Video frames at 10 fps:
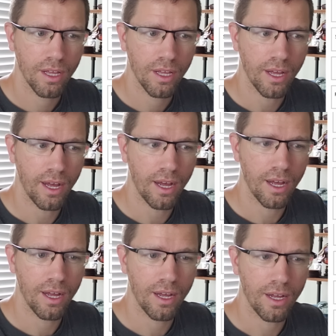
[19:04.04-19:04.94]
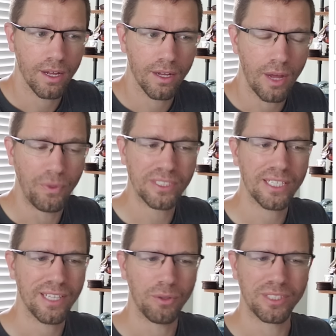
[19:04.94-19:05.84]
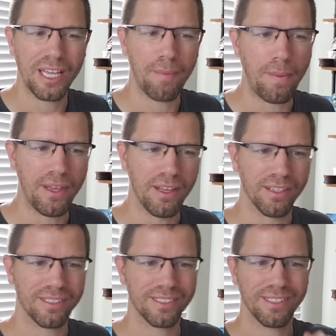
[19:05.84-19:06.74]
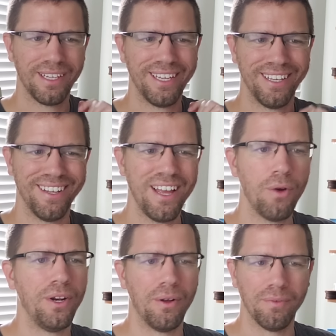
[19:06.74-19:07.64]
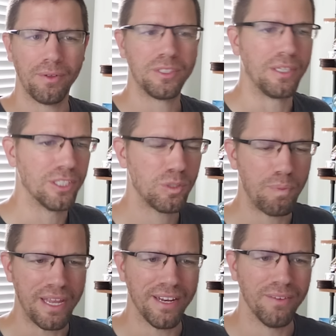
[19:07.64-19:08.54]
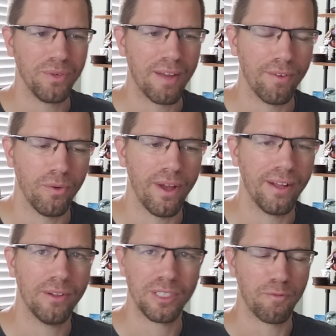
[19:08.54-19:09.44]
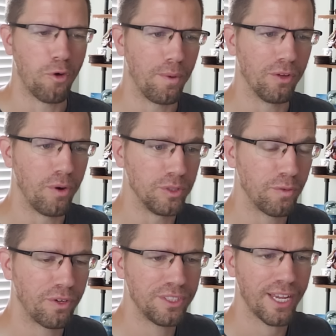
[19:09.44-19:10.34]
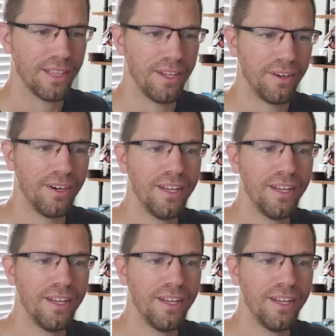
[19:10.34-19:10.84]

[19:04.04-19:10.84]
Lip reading: I mean, I was thinking maybe it's no, I was thinking the speed would give it away. I was thinking Formula Rosa for a second there.